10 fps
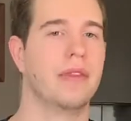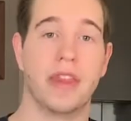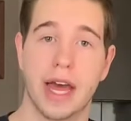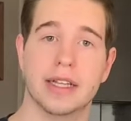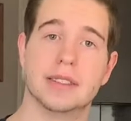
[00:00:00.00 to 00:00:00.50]

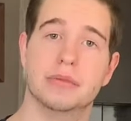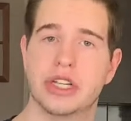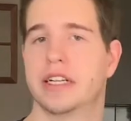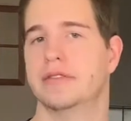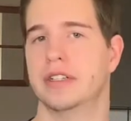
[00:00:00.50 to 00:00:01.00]
That is
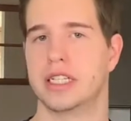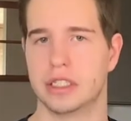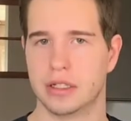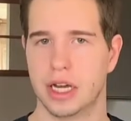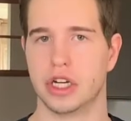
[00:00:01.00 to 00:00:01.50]

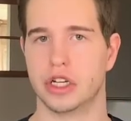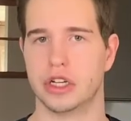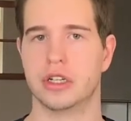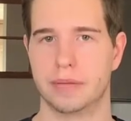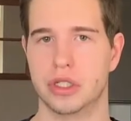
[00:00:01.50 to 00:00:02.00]
objectively a
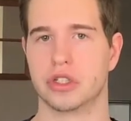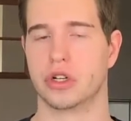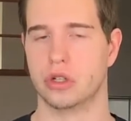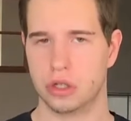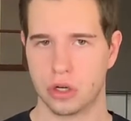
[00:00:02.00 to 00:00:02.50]
good
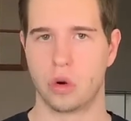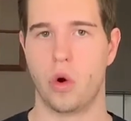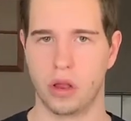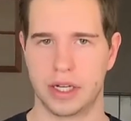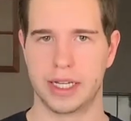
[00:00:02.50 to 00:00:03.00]
musical
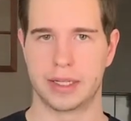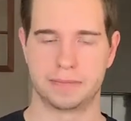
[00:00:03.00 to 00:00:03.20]
quality.